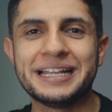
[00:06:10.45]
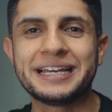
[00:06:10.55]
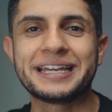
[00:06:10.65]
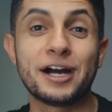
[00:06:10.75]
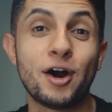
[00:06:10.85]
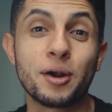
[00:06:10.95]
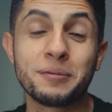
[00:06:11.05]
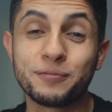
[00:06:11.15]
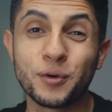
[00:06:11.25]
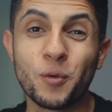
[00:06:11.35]
like in a
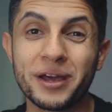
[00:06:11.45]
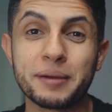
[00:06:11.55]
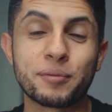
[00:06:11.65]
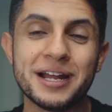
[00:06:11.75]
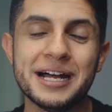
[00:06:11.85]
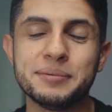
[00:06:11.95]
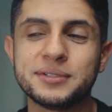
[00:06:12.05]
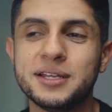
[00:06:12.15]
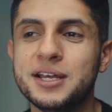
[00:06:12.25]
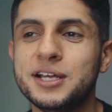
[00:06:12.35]
harmful way perhaps.